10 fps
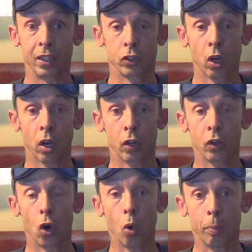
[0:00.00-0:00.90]
I saw it
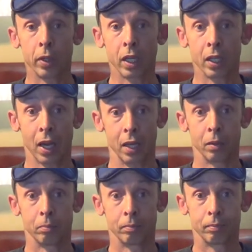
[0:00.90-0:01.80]
on opening night.
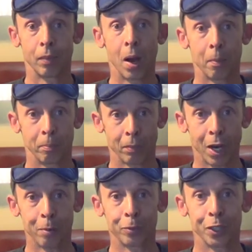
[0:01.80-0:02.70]

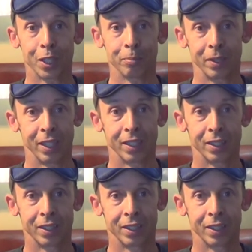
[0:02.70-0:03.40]
Mom took me.